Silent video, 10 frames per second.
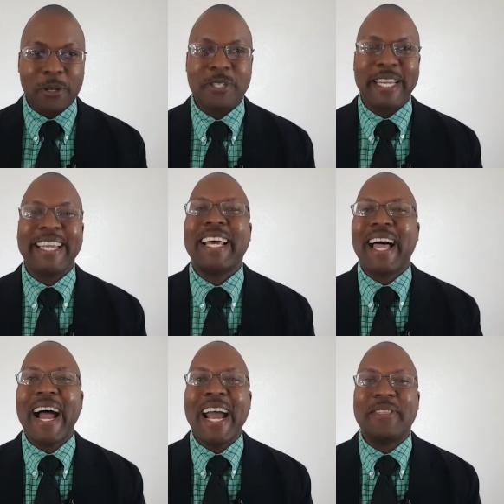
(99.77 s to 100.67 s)
You see,
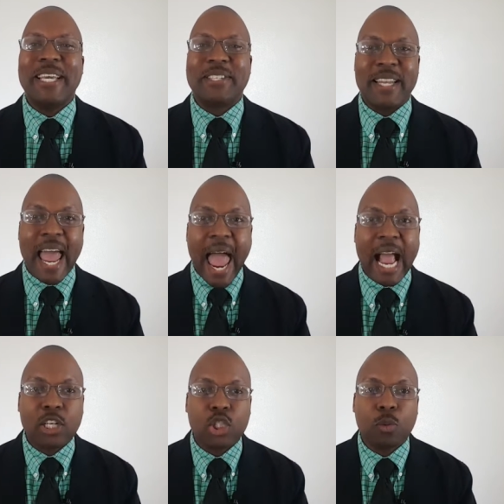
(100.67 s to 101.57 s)
Goliath is an
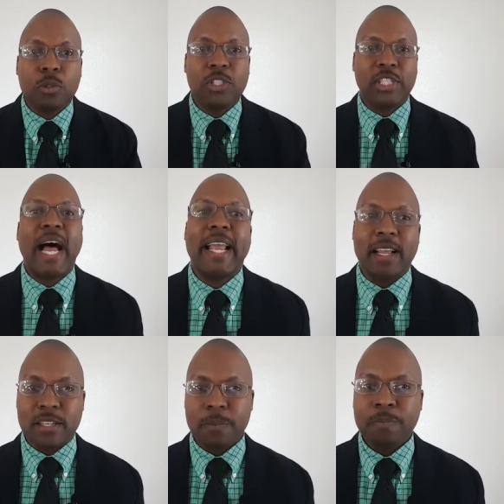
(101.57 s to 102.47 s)
actual
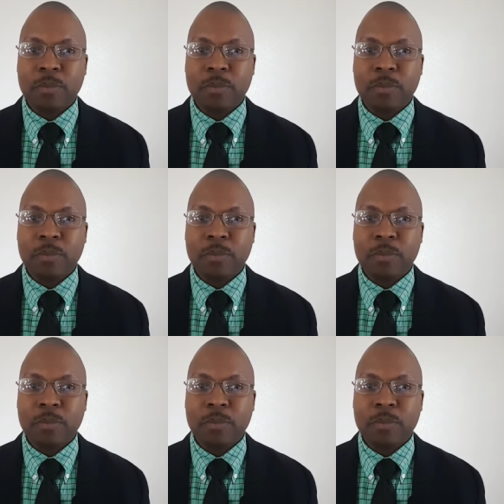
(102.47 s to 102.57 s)
giant.